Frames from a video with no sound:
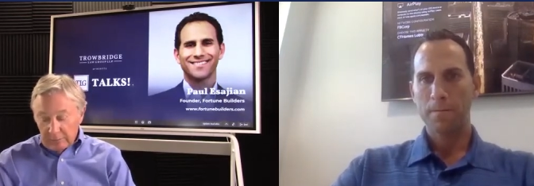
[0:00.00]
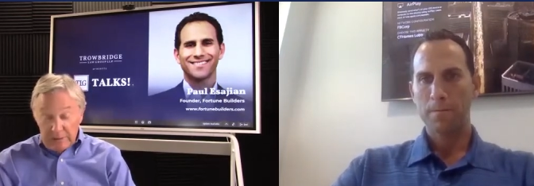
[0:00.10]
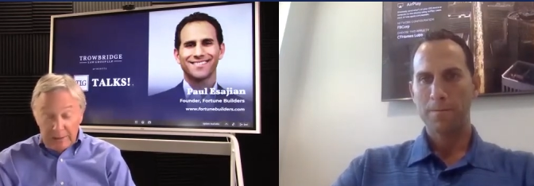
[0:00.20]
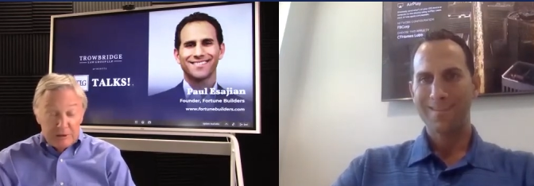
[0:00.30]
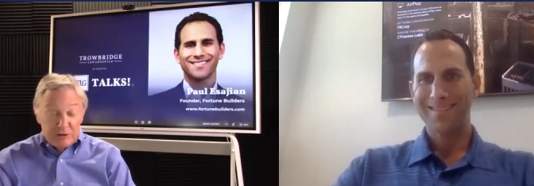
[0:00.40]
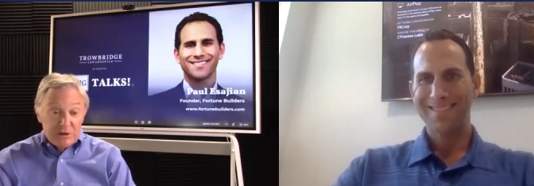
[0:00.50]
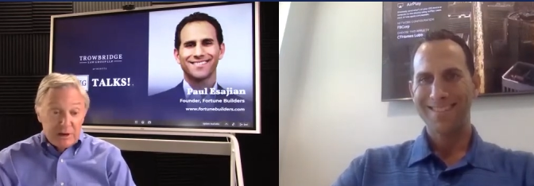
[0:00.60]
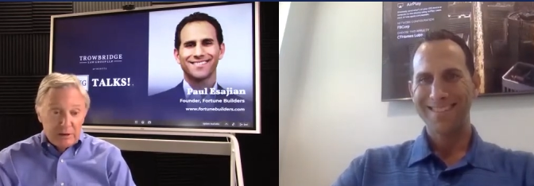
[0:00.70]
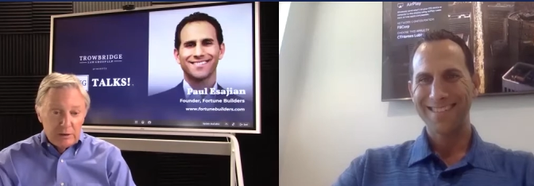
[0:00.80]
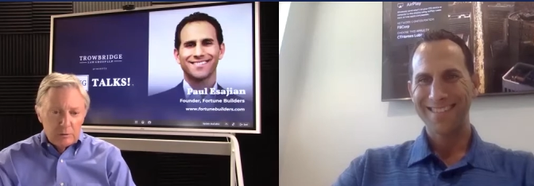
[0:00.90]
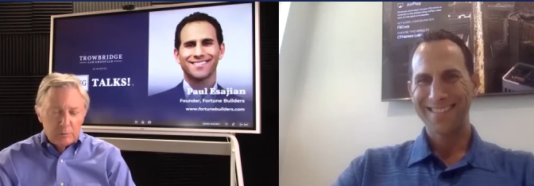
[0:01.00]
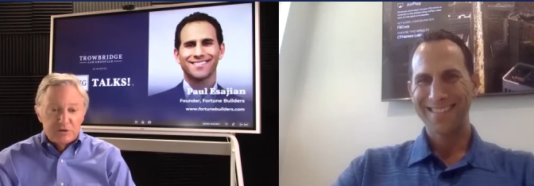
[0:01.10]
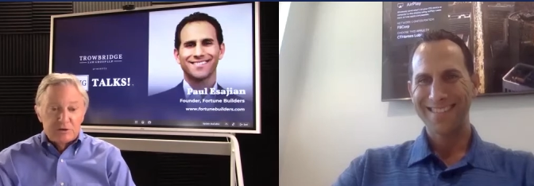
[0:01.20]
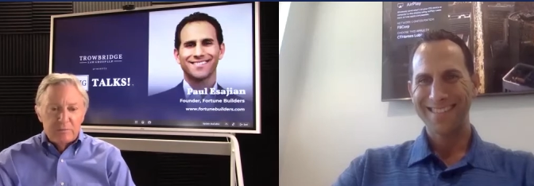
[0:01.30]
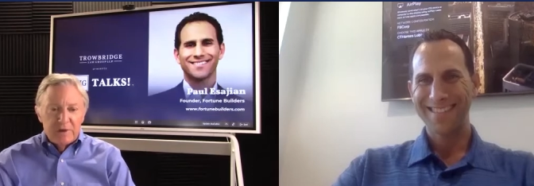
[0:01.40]
Speaker 1: Maybe it's not
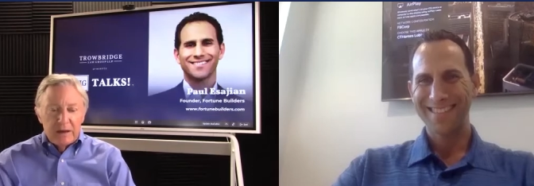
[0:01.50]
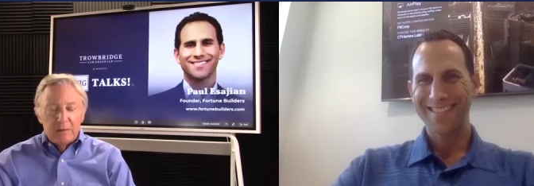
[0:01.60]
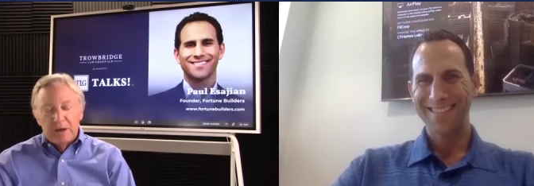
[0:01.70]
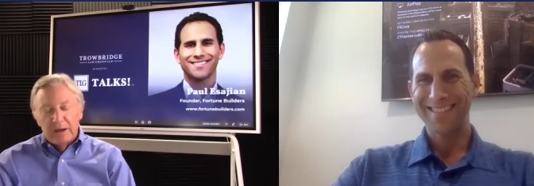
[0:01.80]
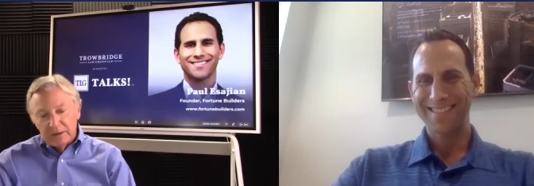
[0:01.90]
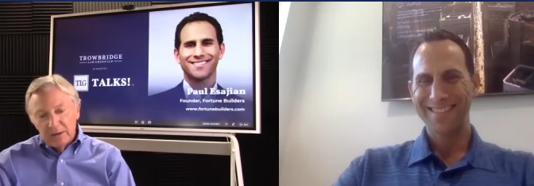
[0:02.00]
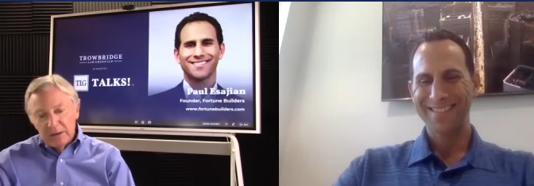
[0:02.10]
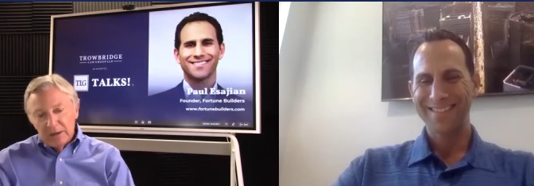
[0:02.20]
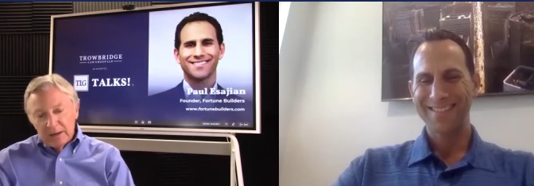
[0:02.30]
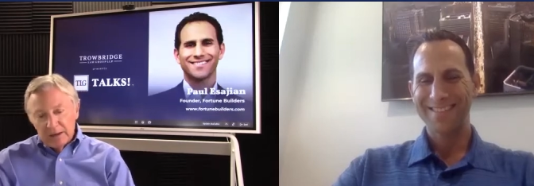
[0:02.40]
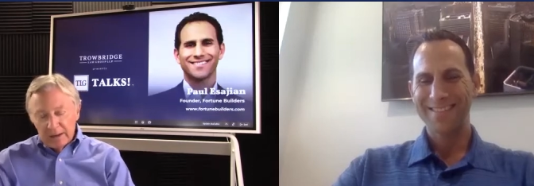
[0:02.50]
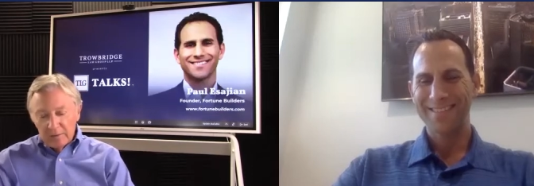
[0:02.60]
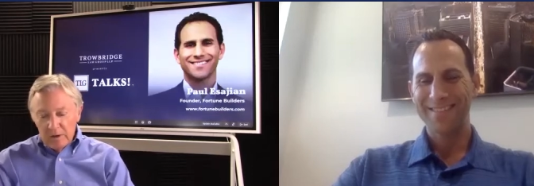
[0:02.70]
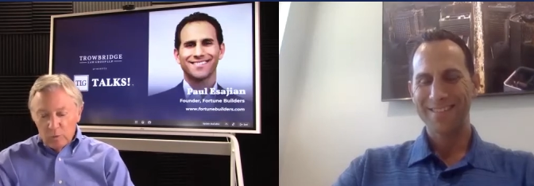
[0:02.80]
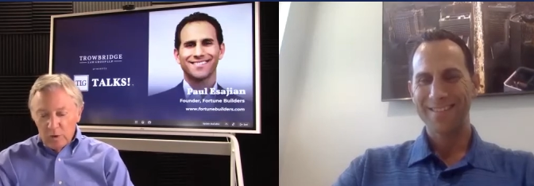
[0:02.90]
humorous to me, but uh,
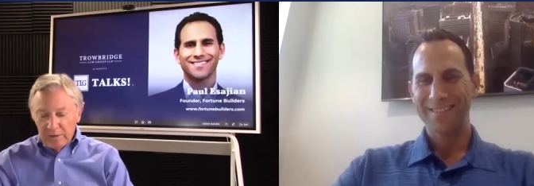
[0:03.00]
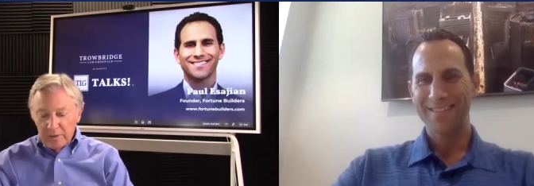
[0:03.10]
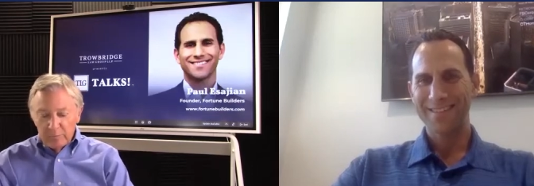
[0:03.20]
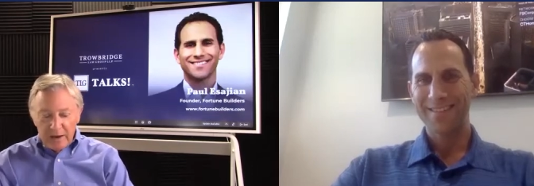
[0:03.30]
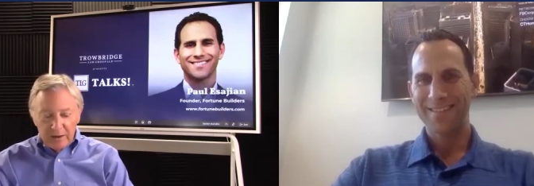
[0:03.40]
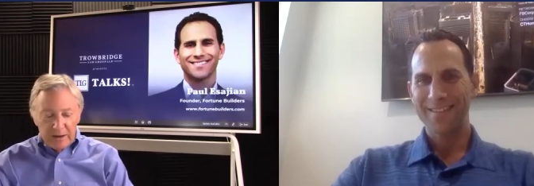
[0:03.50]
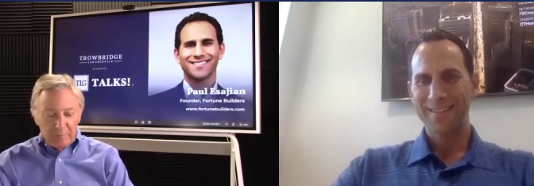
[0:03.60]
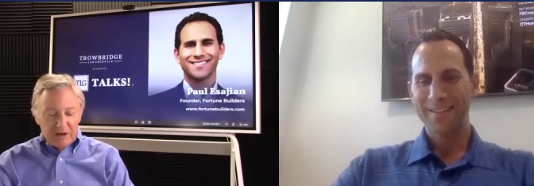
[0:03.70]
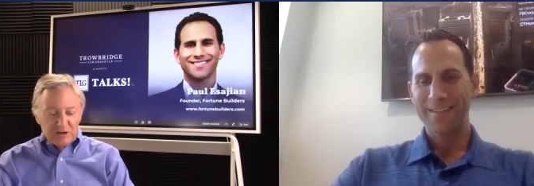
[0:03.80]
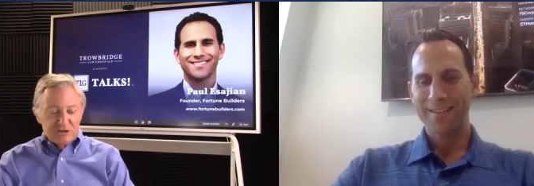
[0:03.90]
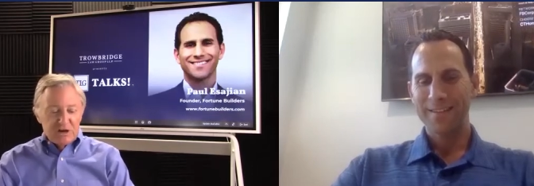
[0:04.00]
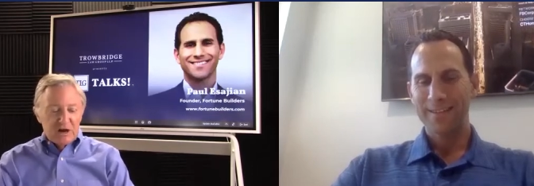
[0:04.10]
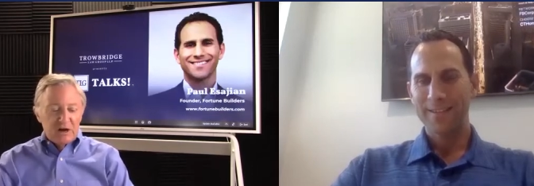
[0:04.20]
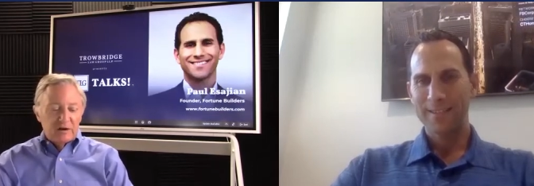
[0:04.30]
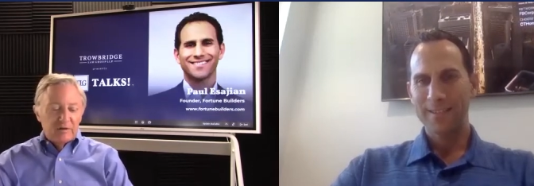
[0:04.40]
when the pandemic
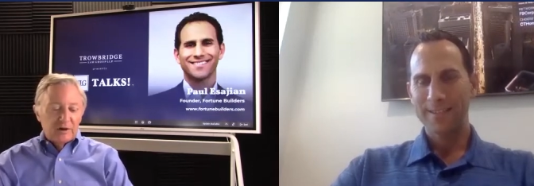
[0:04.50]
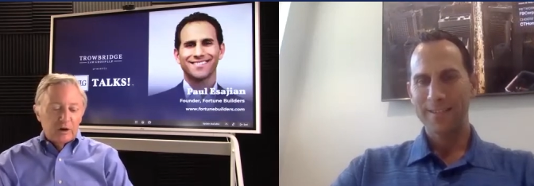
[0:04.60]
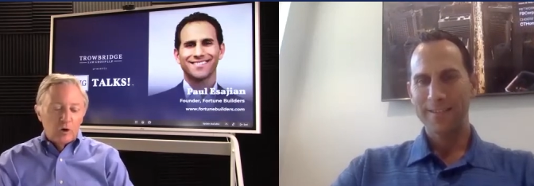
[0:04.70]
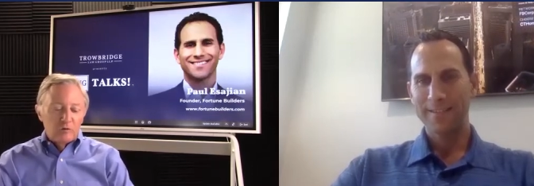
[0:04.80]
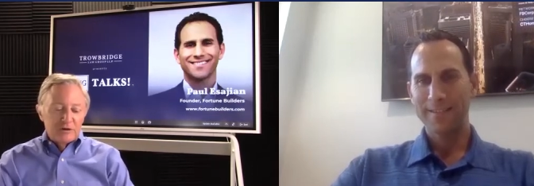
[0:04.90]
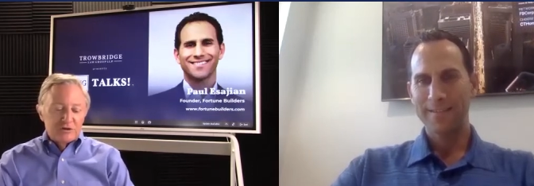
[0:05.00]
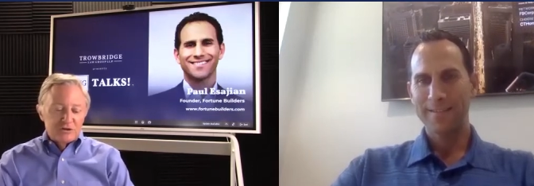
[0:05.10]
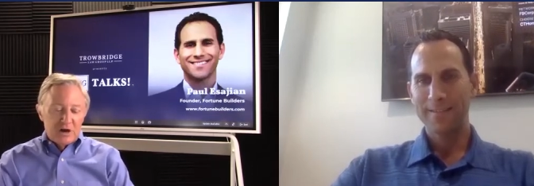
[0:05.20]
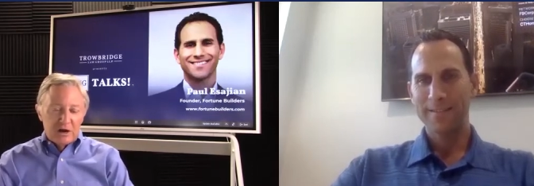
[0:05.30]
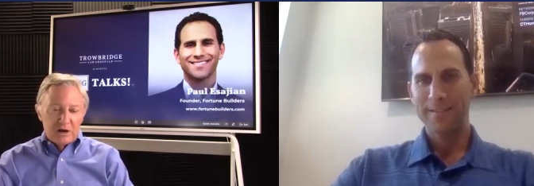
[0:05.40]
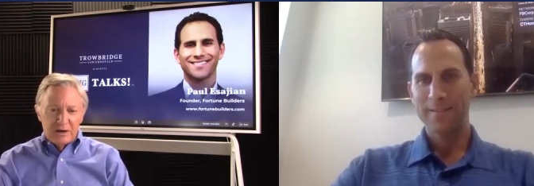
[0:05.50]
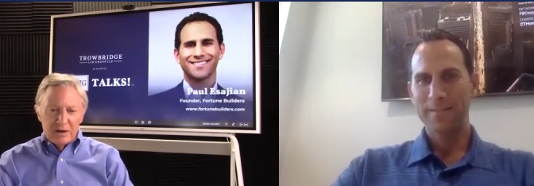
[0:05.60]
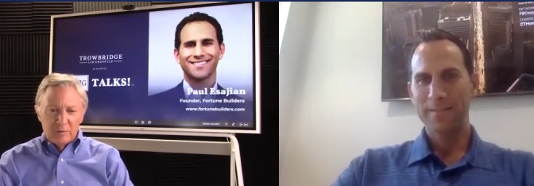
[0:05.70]
started and the COVID started and